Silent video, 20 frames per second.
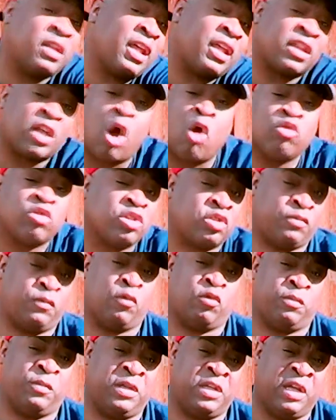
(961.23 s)
because that coach is
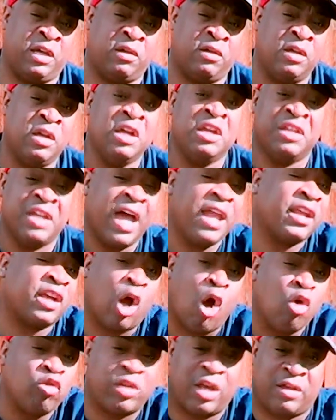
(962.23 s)
supposed to be there. Now the
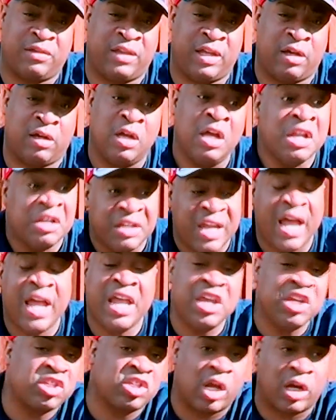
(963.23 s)
coach ain't there. Now
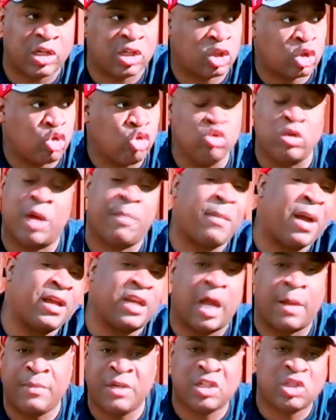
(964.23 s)
he's stuck in a school that might
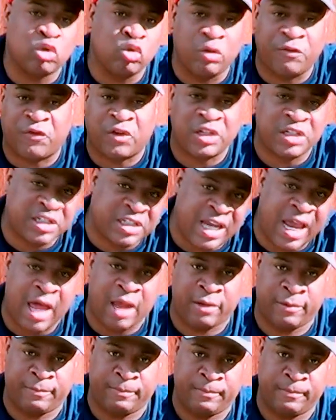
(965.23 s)
not be suited for his
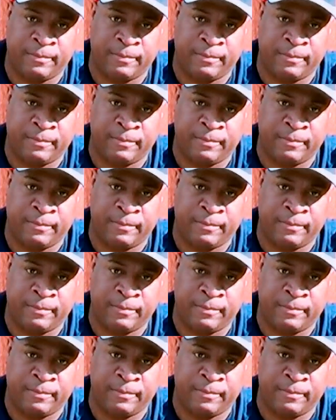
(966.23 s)
talent.